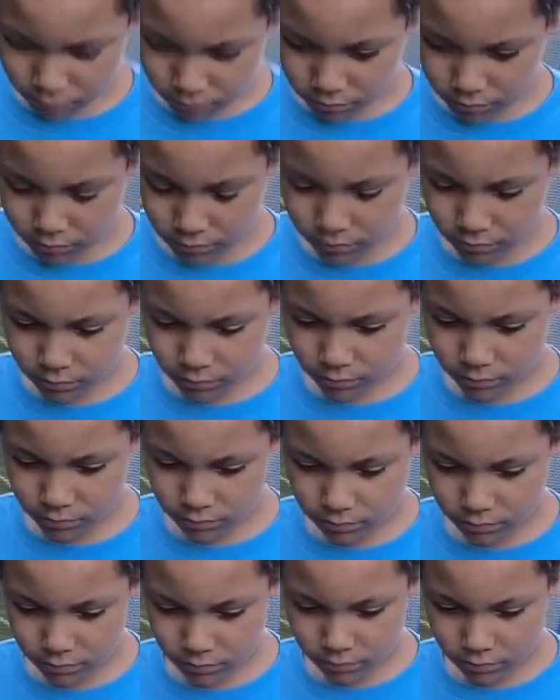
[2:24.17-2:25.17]

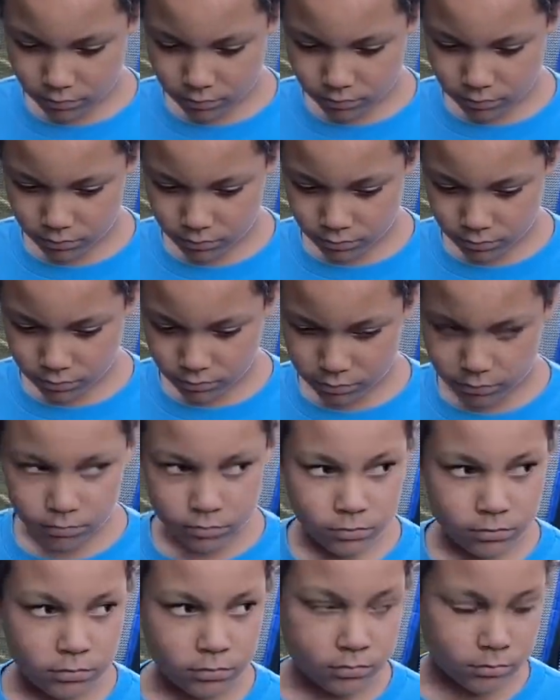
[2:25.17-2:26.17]

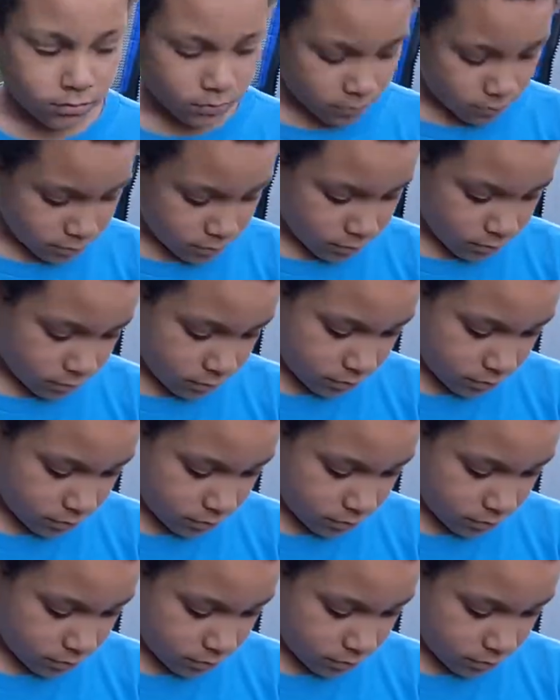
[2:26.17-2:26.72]
(no one is talking)